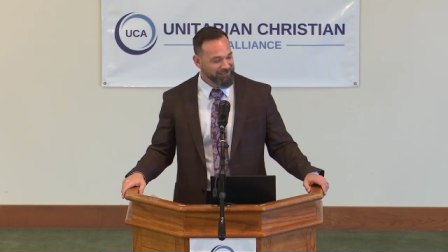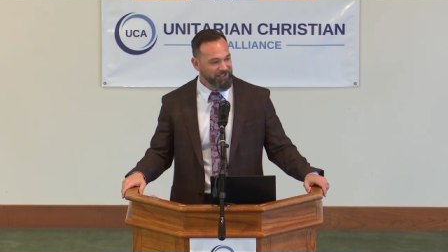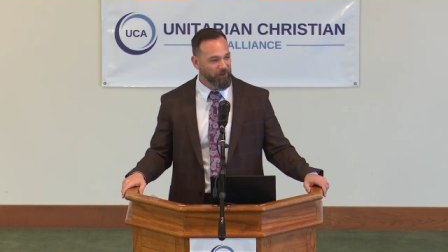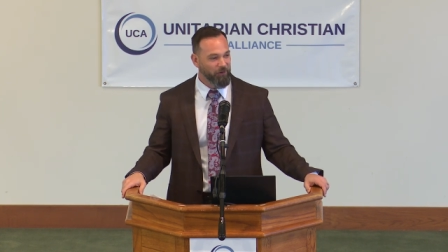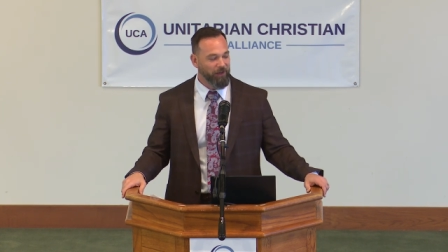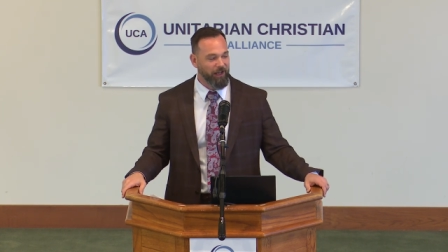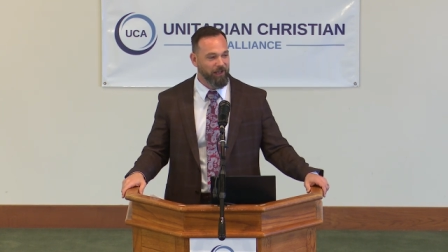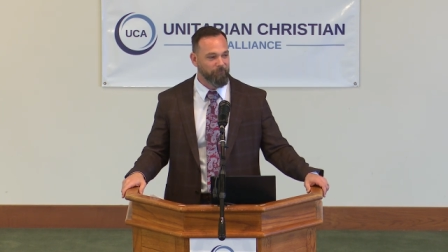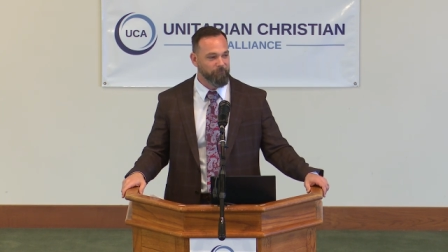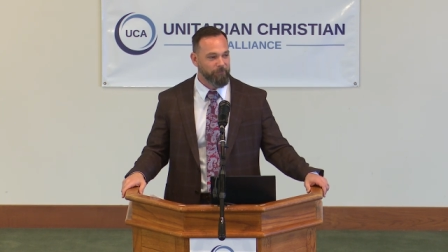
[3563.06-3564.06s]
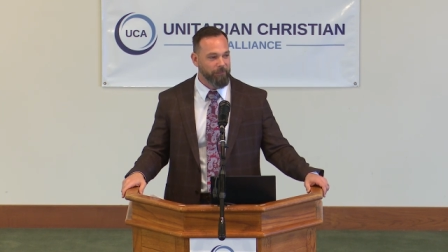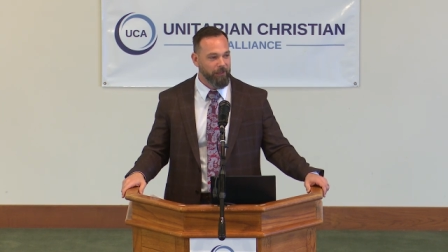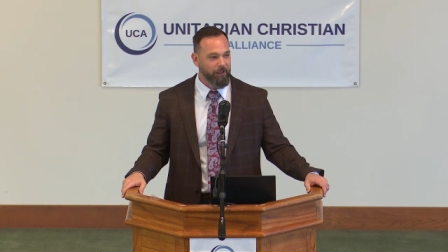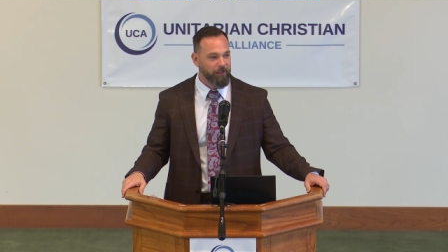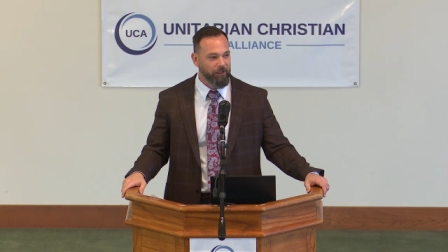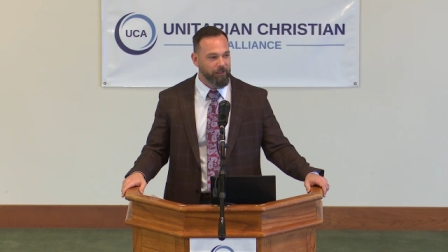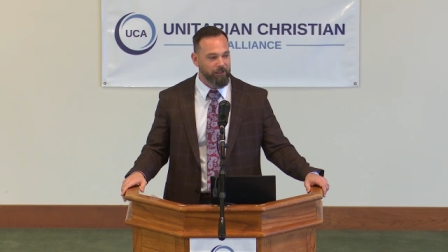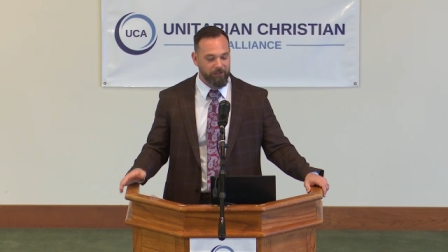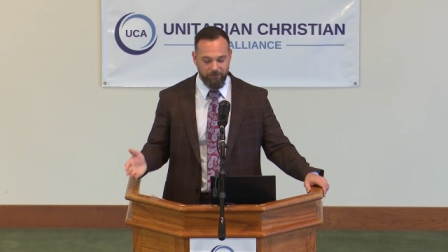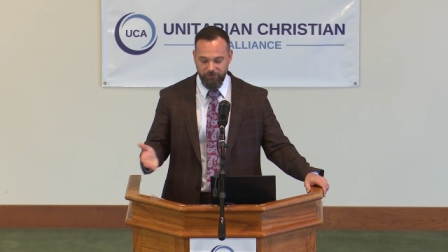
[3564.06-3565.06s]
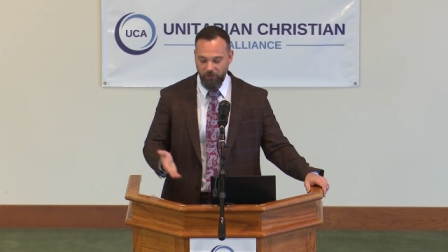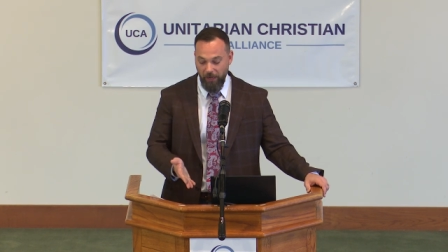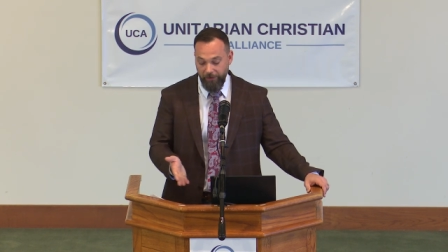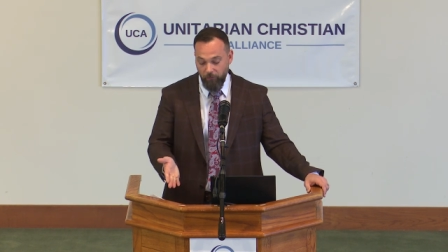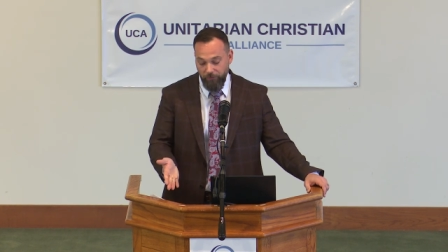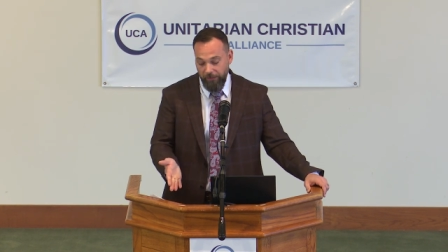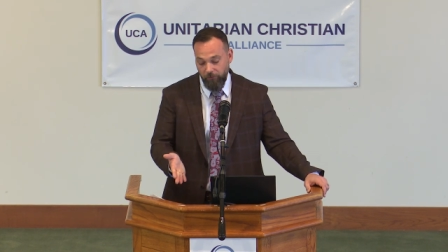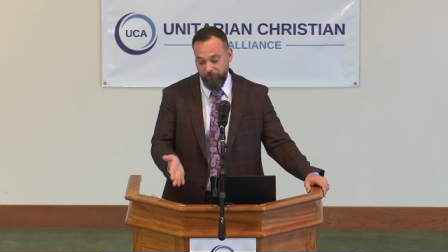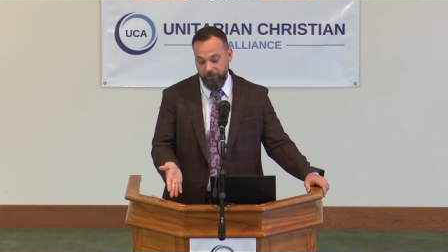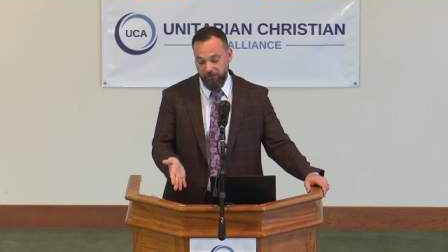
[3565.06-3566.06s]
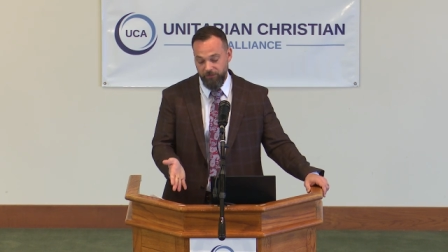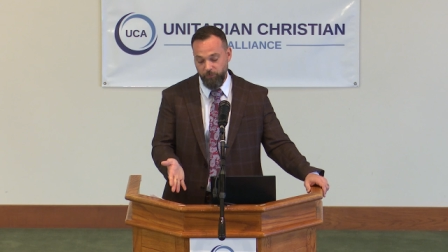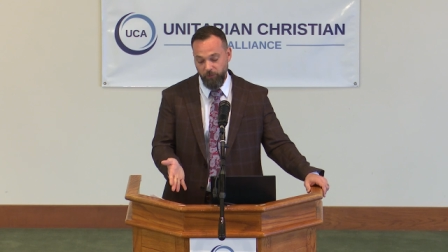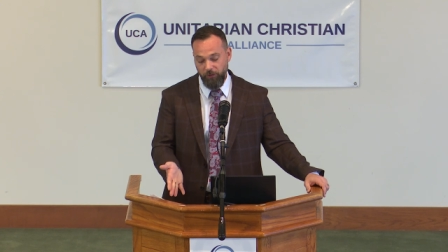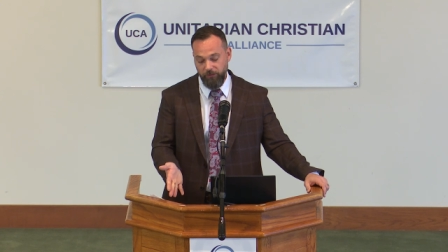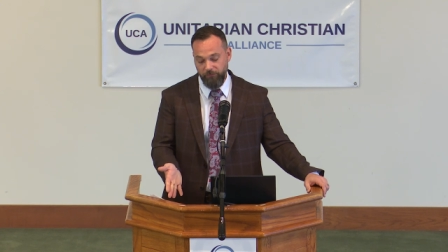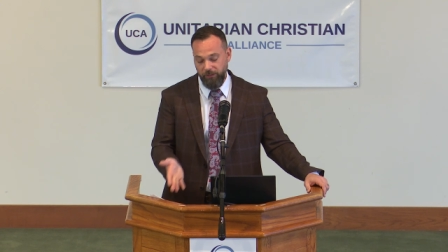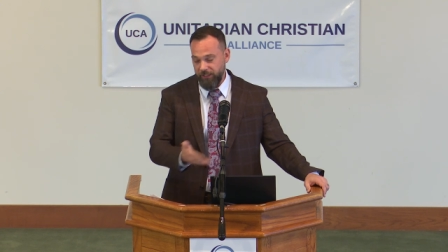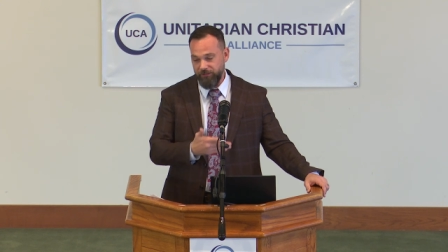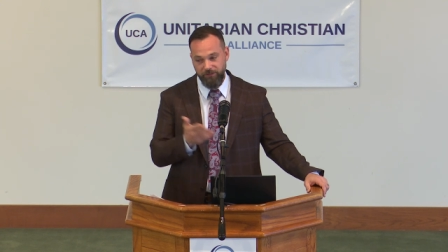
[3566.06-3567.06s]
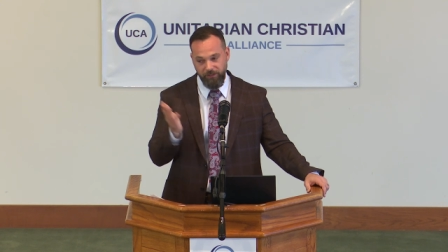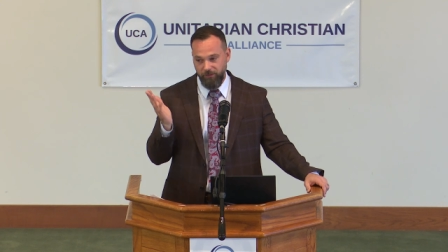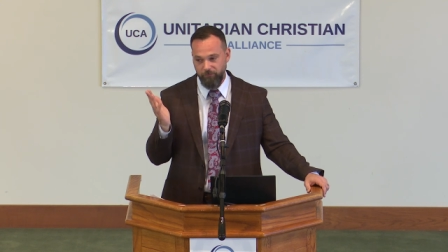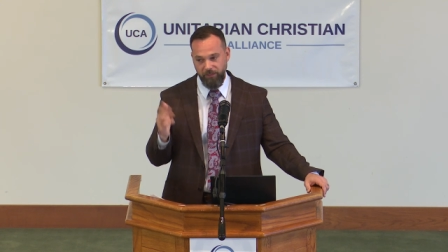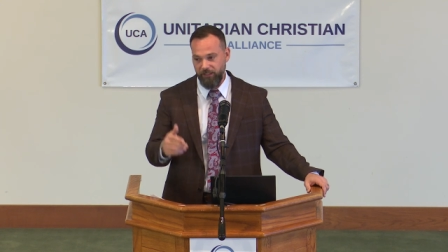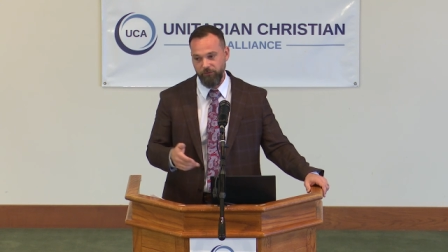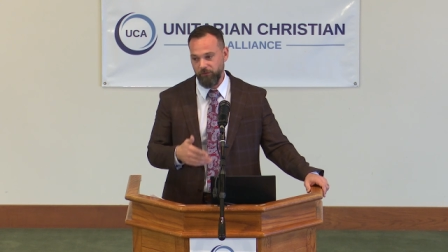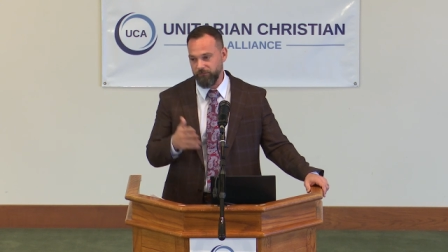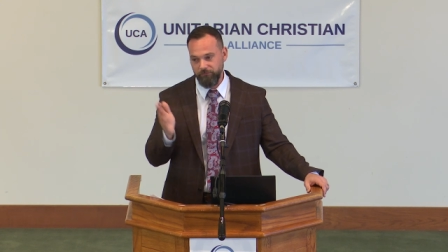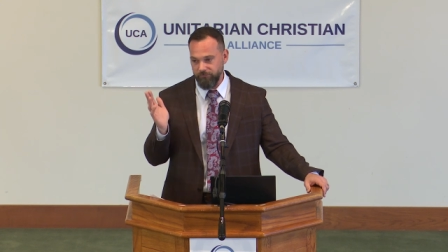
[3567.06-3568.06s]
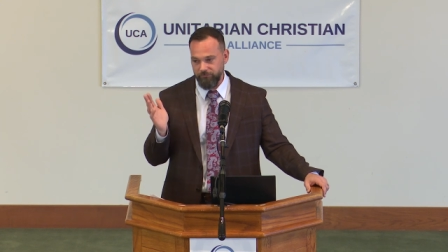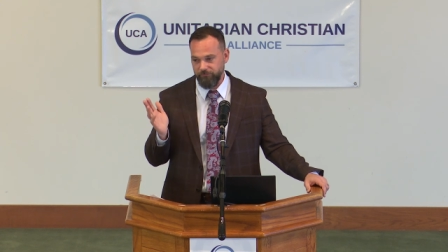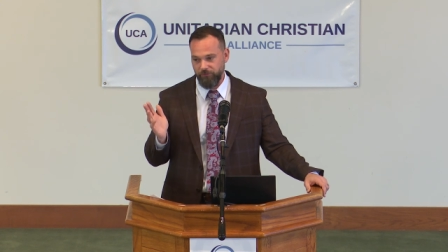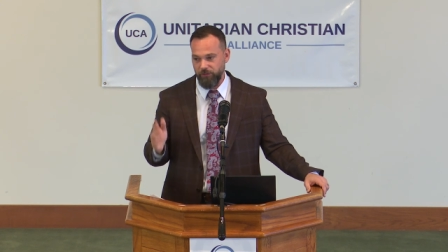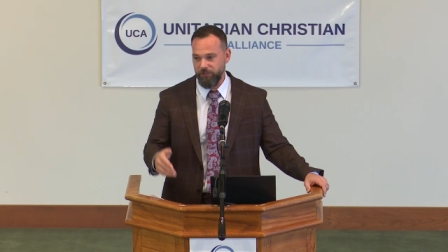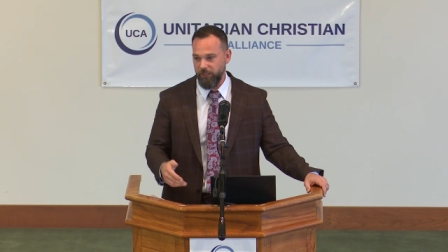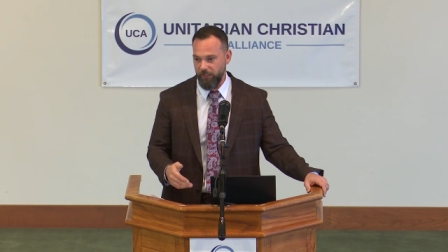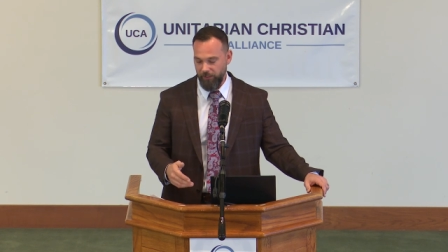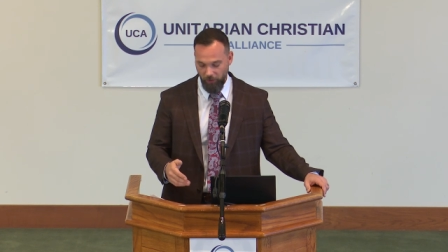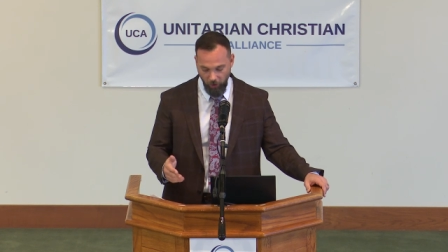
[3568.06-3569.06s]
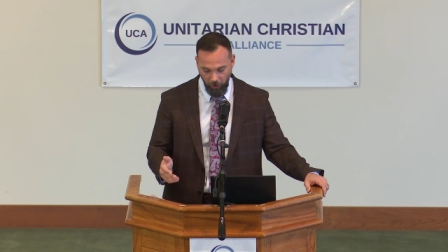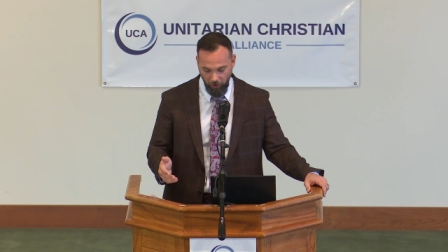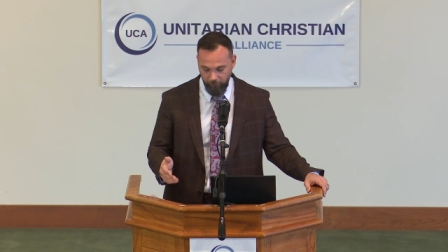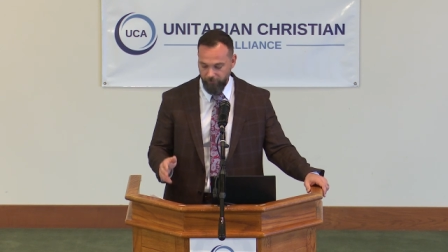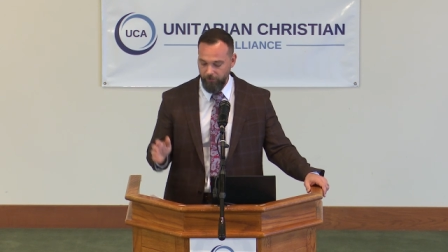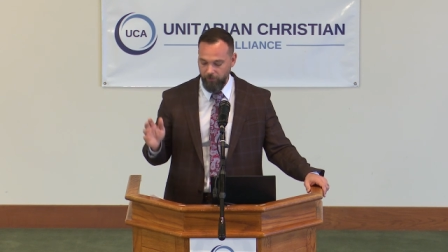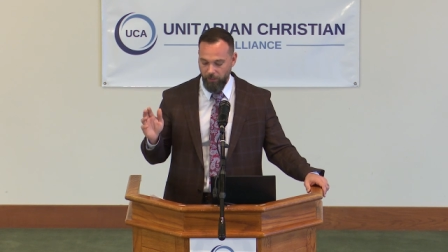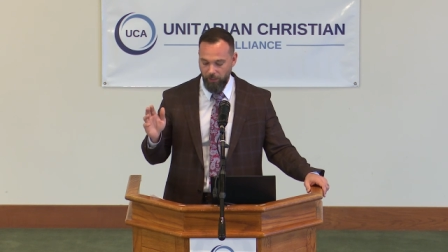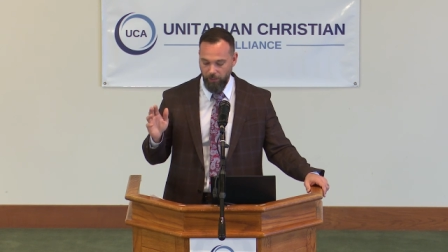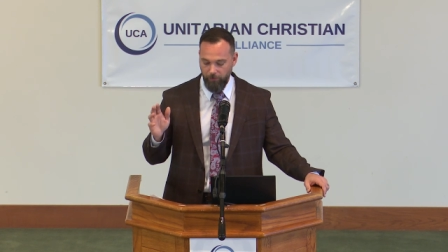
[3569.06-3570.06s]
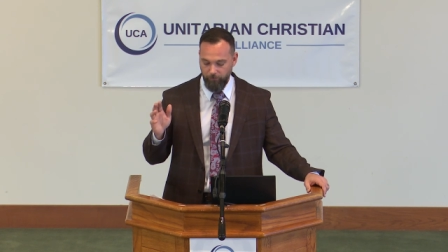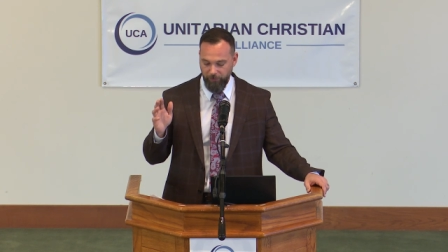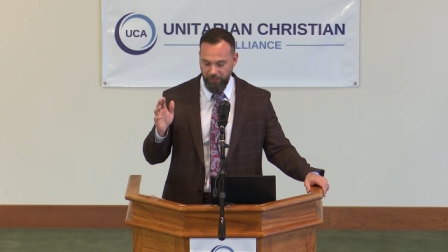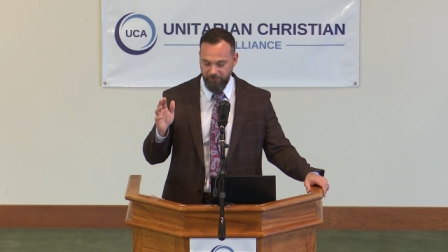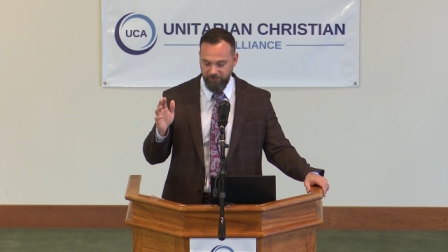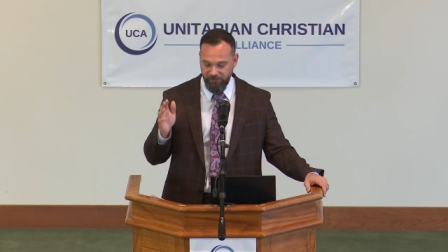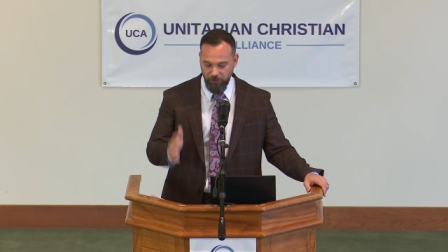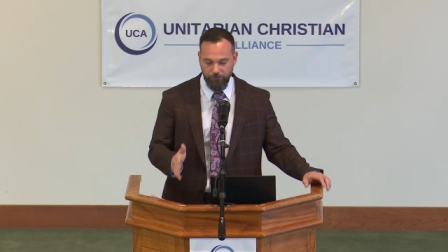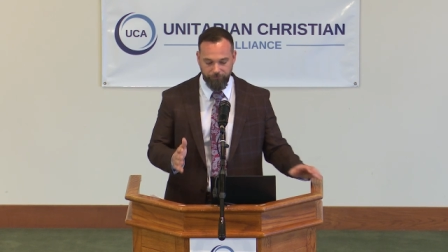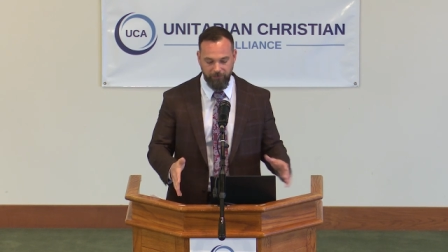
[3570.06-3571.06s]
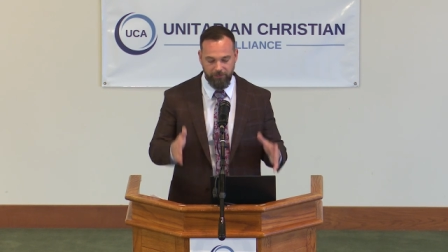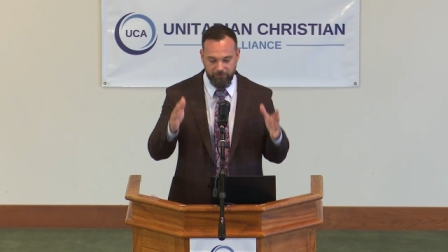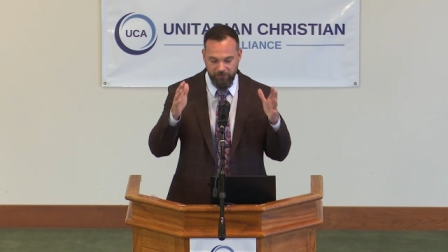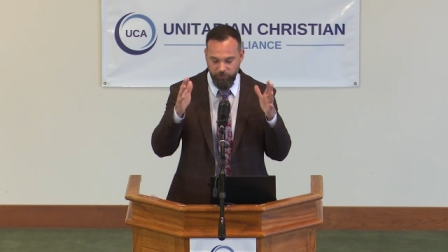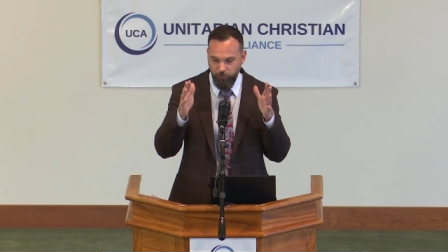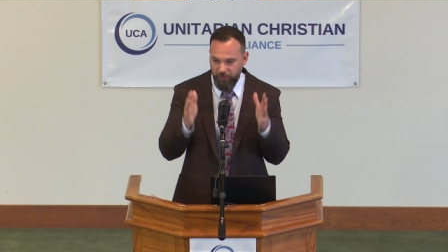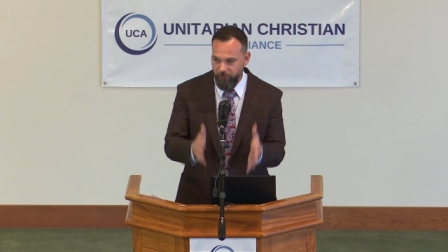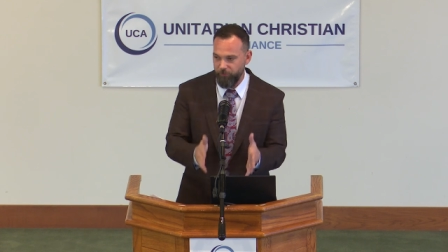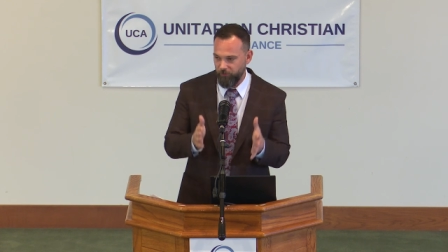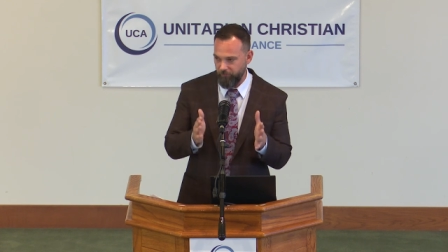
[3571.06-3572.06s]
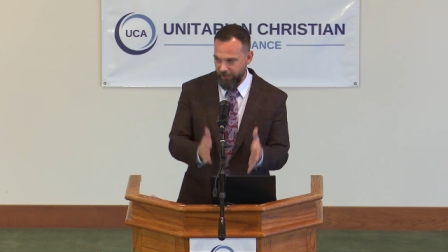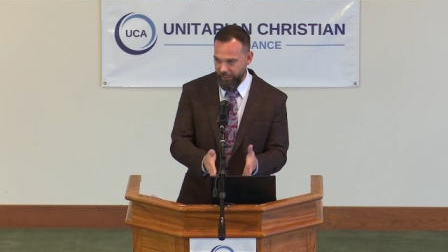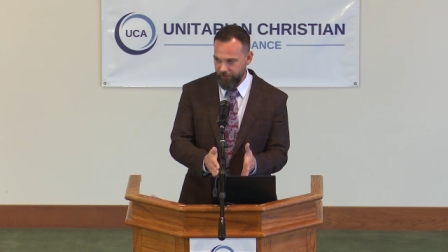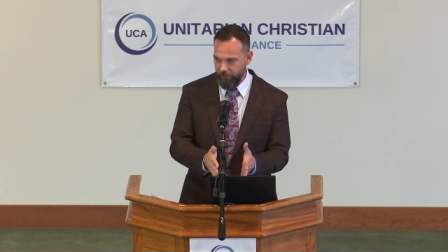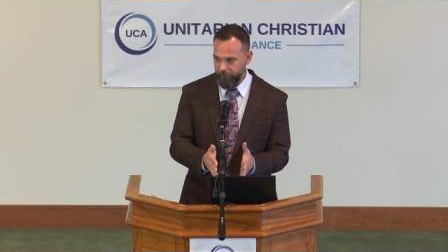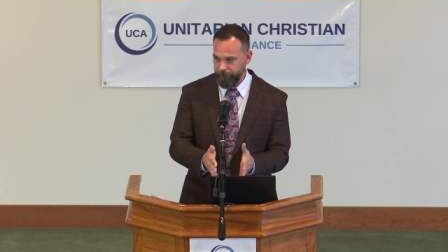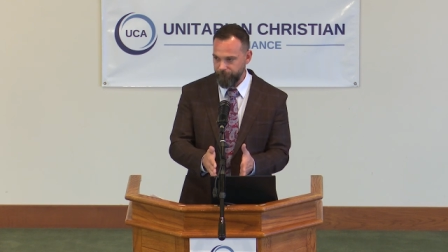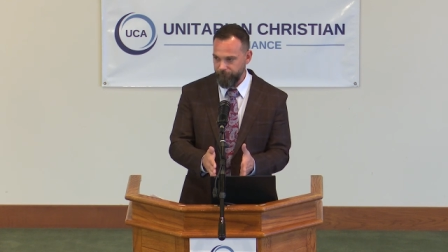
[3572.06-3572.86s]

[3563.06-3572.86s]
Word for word: so, um, so I don't, I don't think this book relates to medieval Christianity at all, uh, but I still think these people matter.